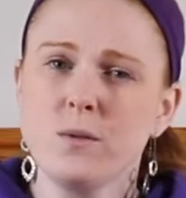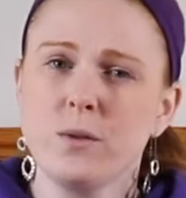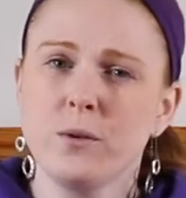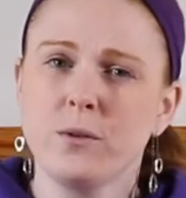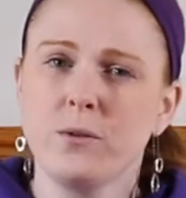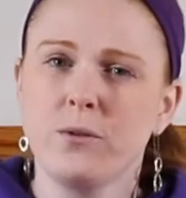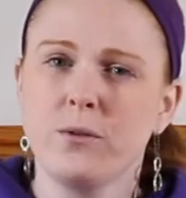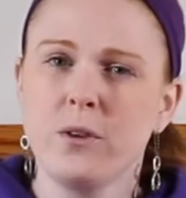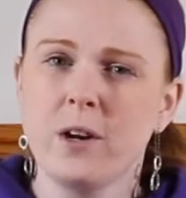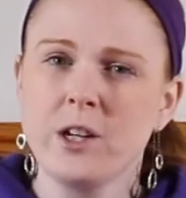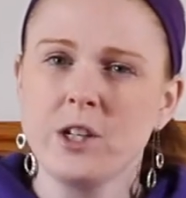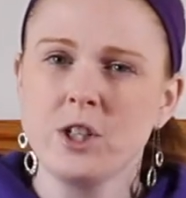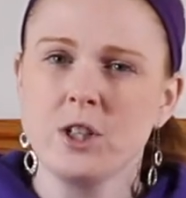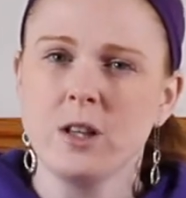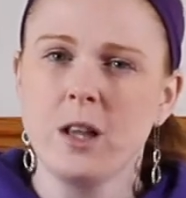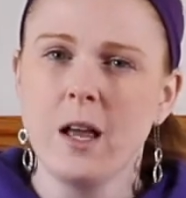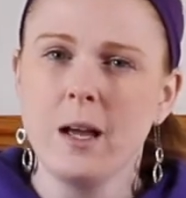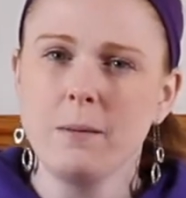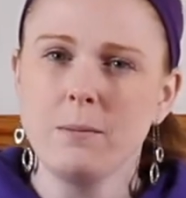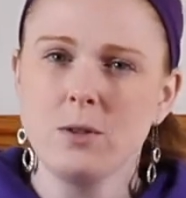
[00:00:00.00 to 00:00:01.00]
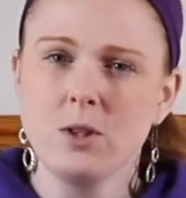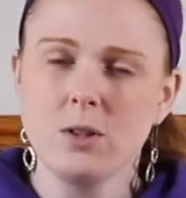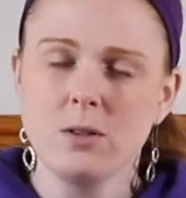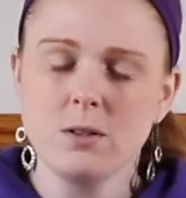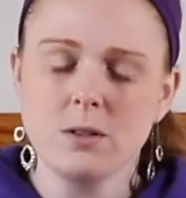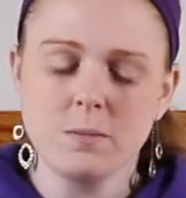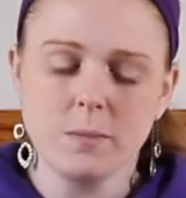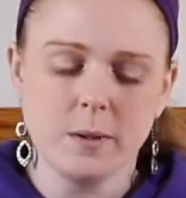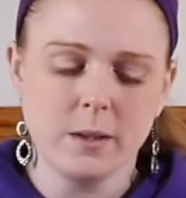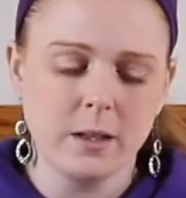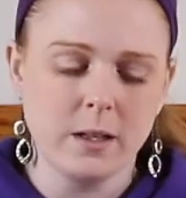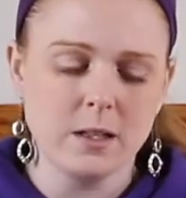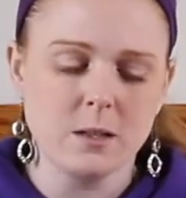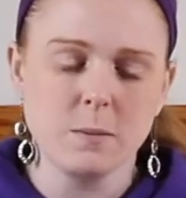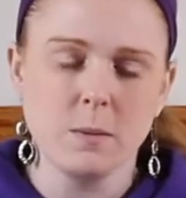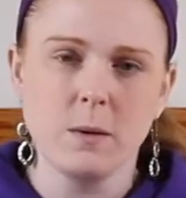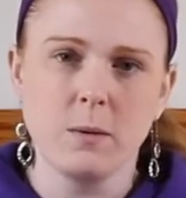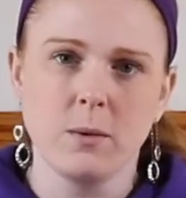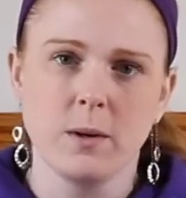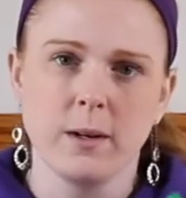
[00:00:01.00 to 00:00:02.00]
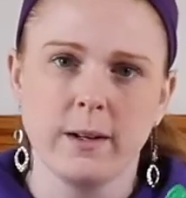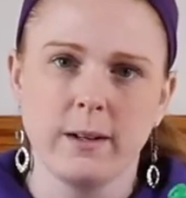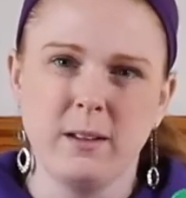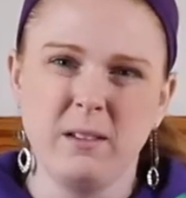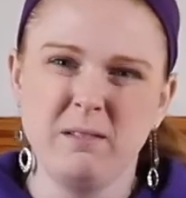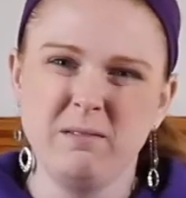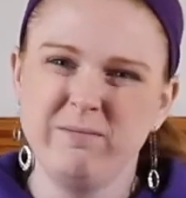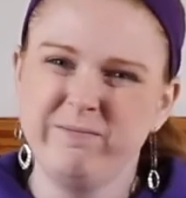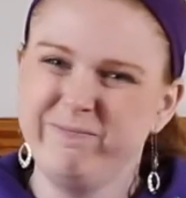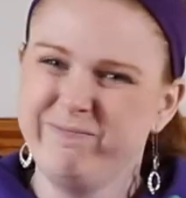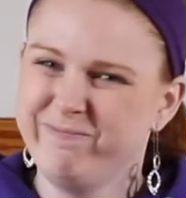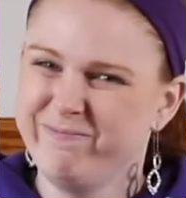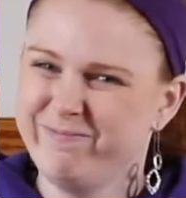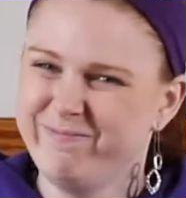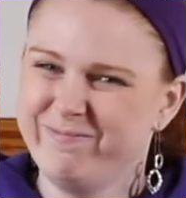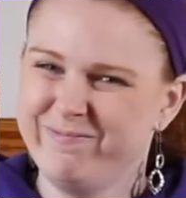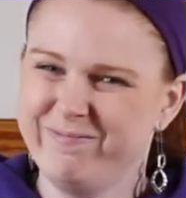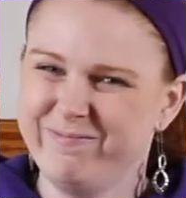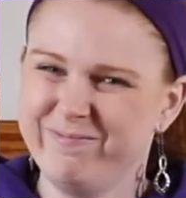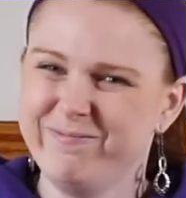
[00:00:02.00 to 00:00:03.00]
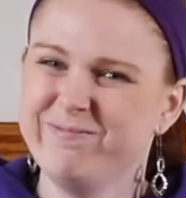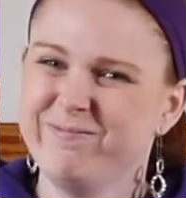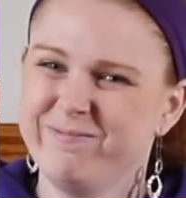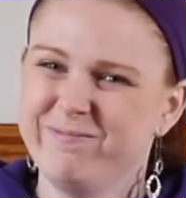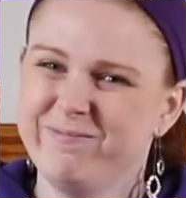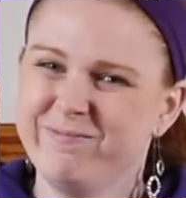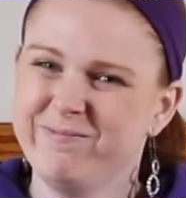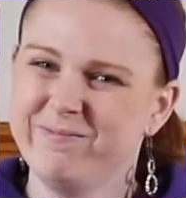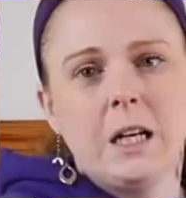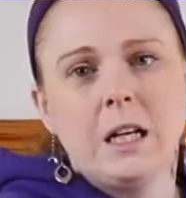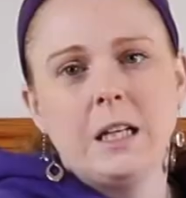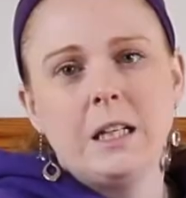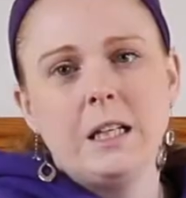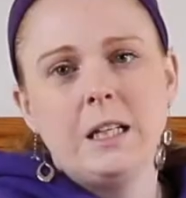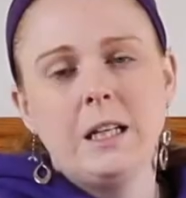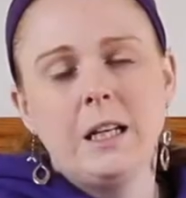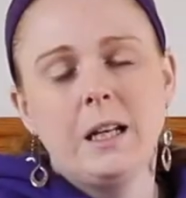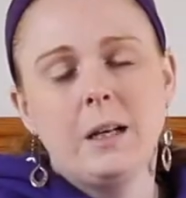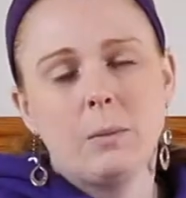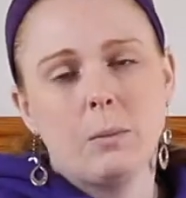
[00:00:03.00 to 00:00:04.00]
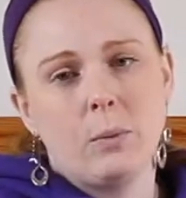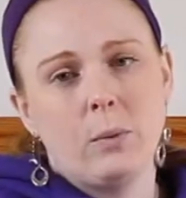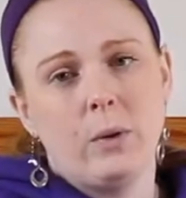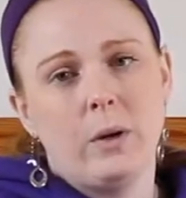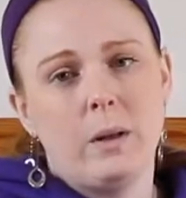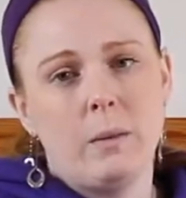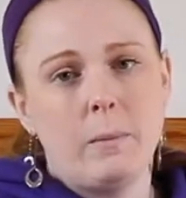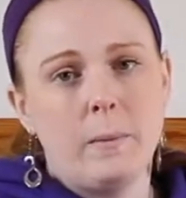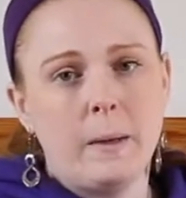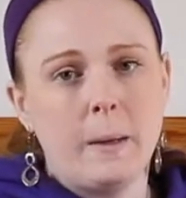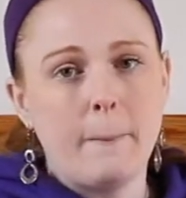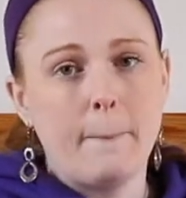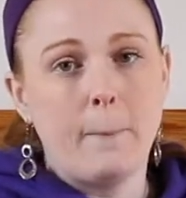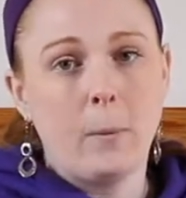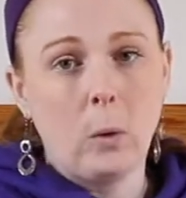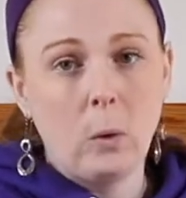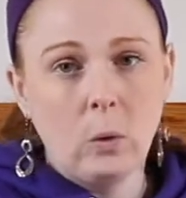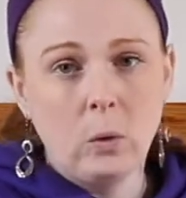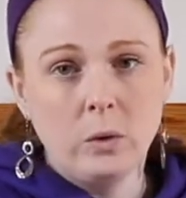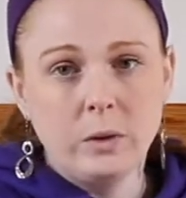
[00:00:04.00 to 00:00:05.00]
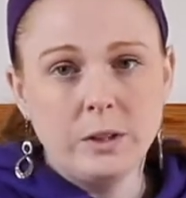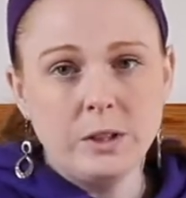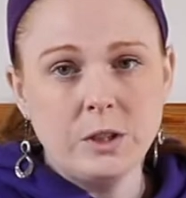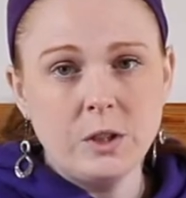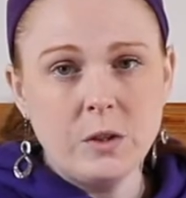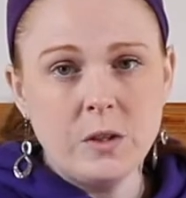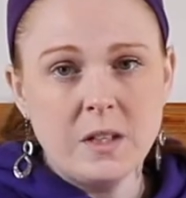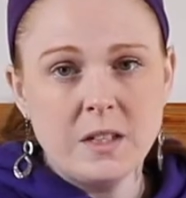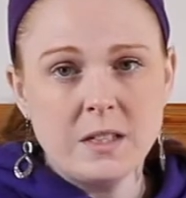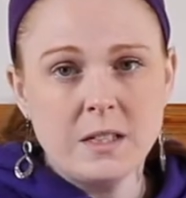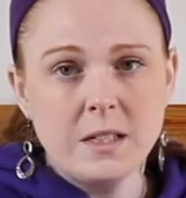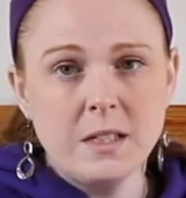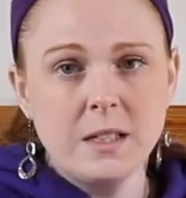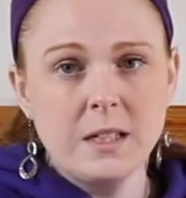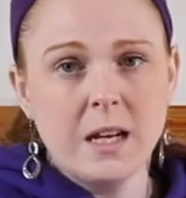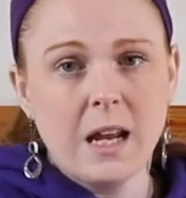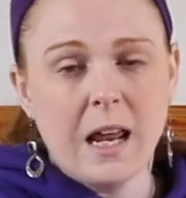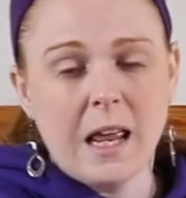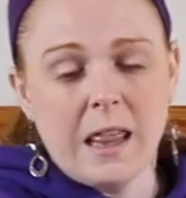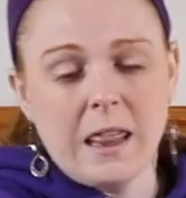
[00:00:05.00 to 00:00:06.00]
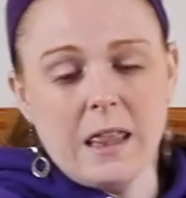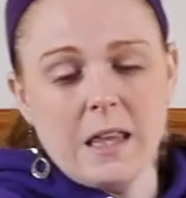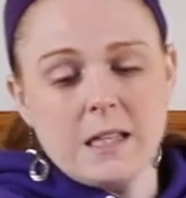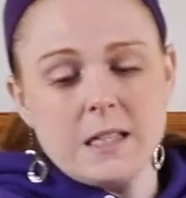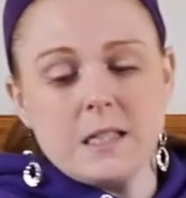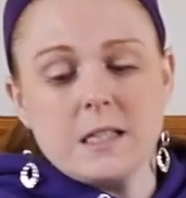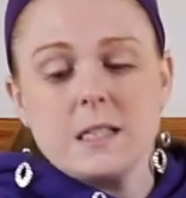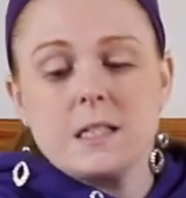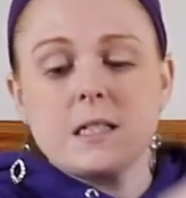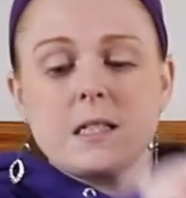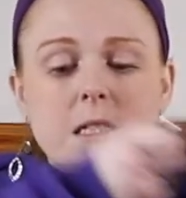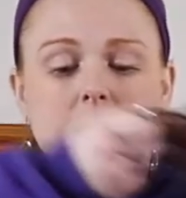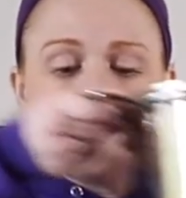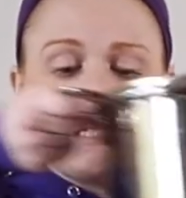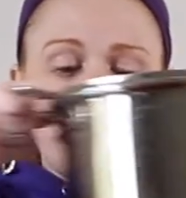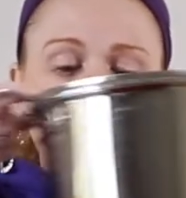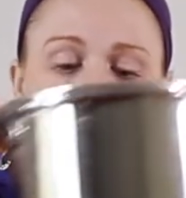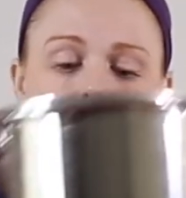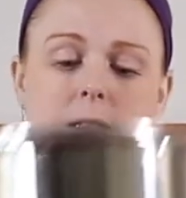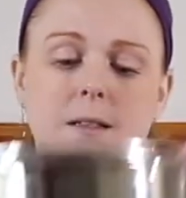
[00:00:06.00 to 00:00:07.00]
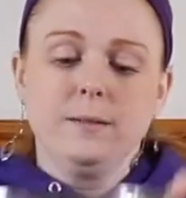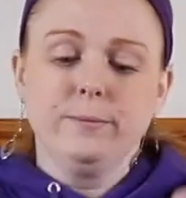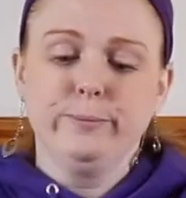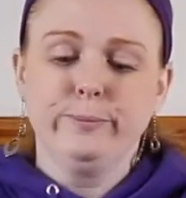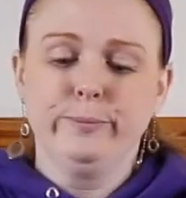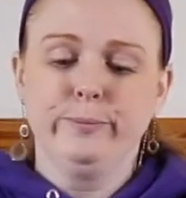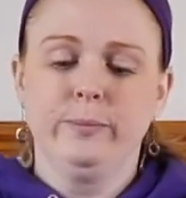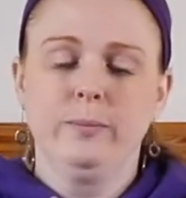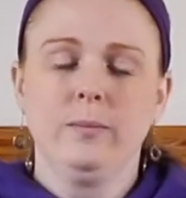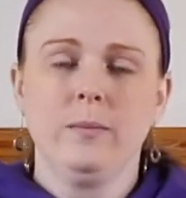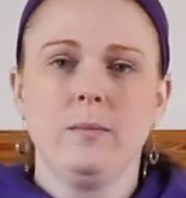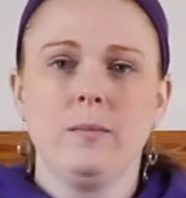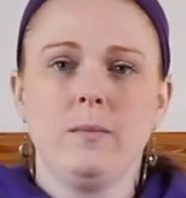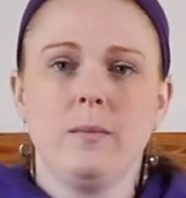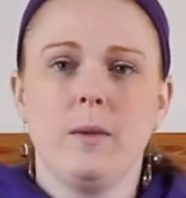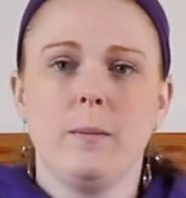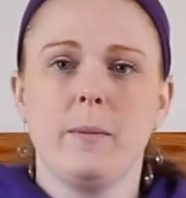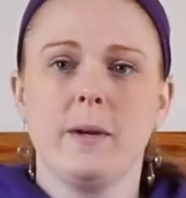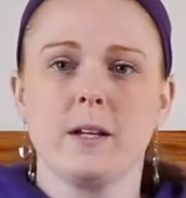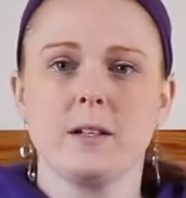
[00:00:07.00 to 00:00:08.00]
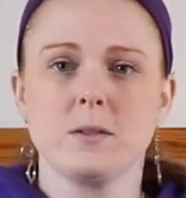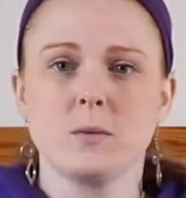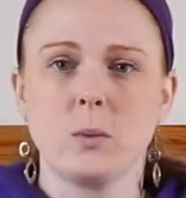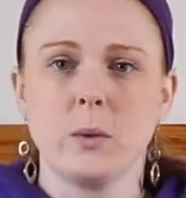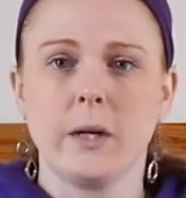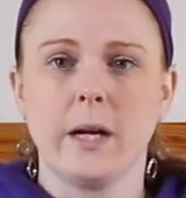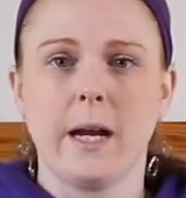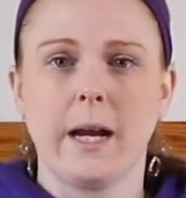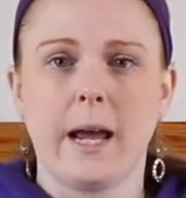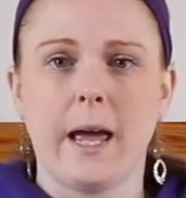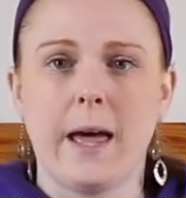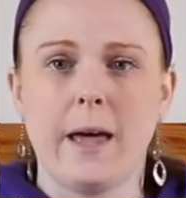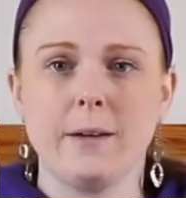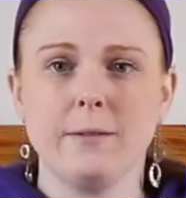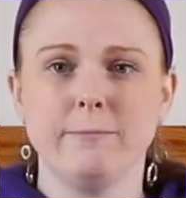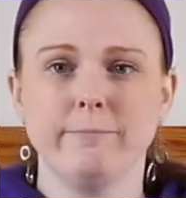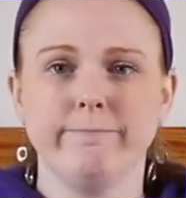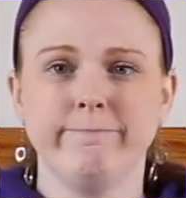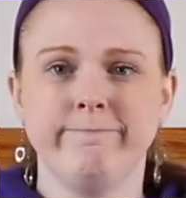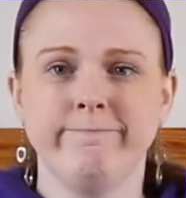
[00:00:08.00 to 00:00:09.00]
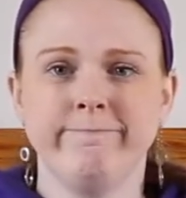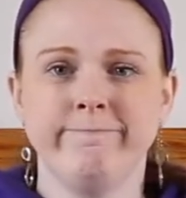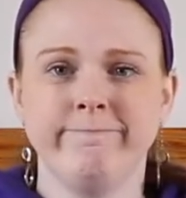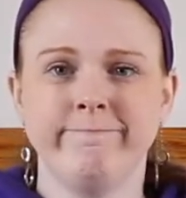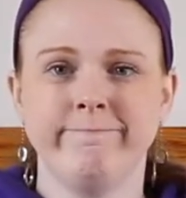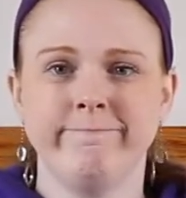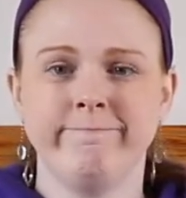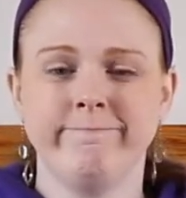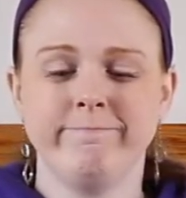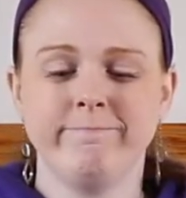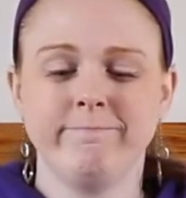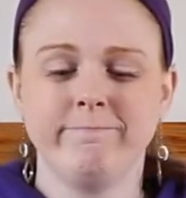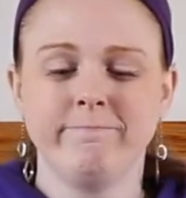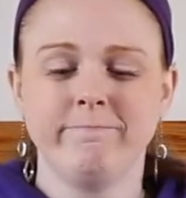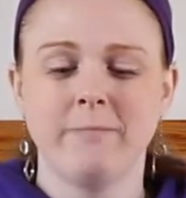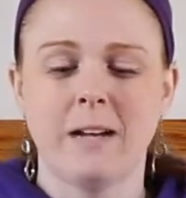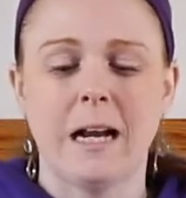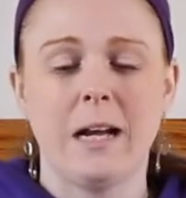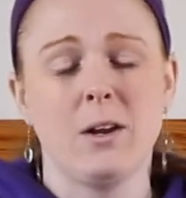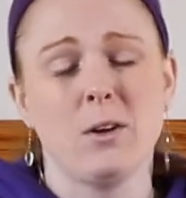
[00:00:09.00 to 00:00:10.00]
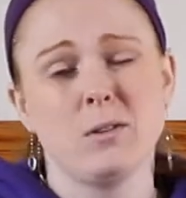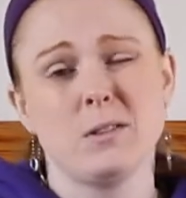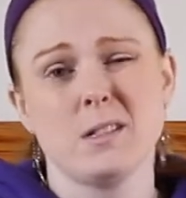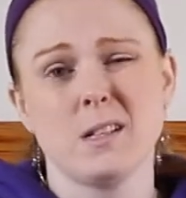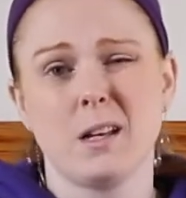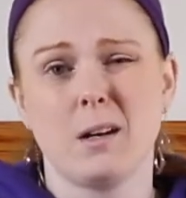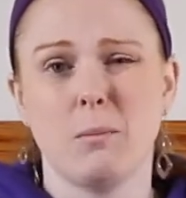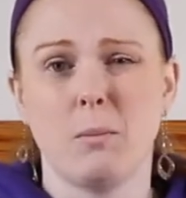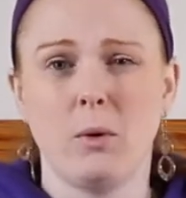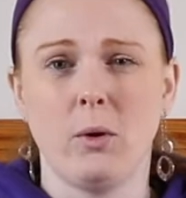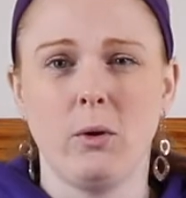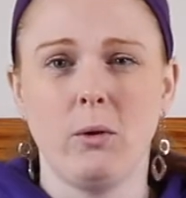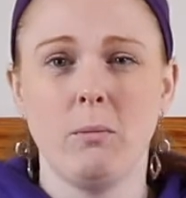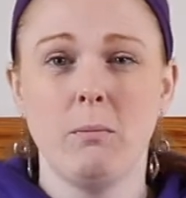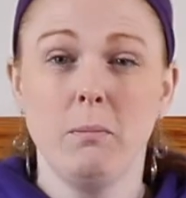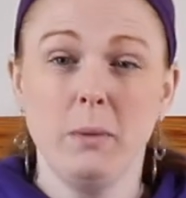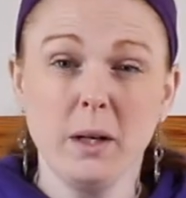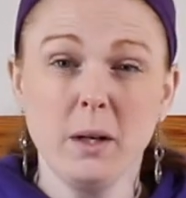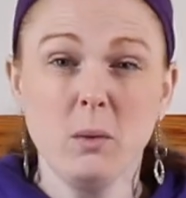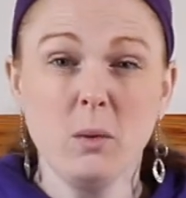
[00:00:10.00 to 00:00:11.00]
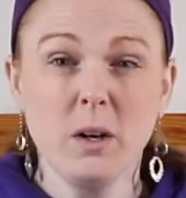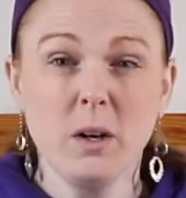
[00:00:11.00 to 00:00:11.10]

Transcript: for fresh lime juice, but let's be real. You need a pretty big bowl to do this in, and this is the biggest one I got. I know it's not a bowl, but it